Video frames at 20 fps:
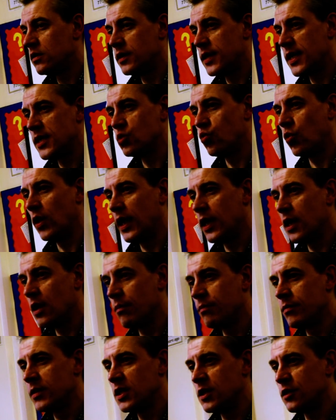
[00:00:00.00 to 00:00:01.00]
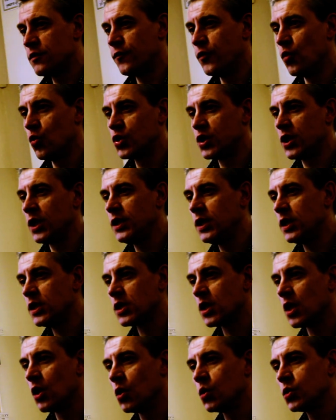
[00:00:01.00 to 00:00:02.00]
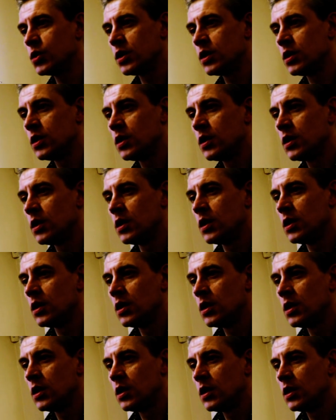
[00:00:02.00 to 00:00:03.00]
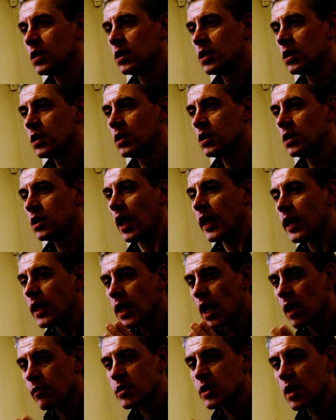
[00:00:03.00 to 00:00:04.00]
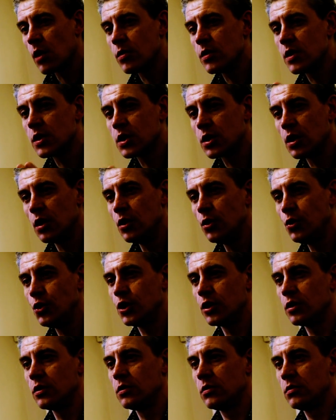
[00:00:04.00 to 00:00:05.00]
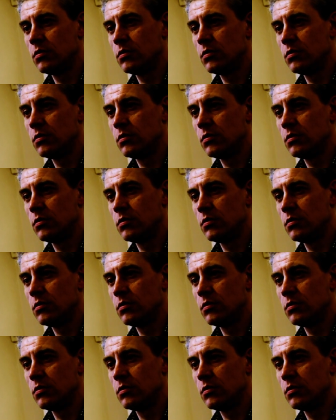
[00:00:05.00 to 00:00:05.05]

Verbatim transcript: there's William, he's 14 years old, and he comes up with a solution.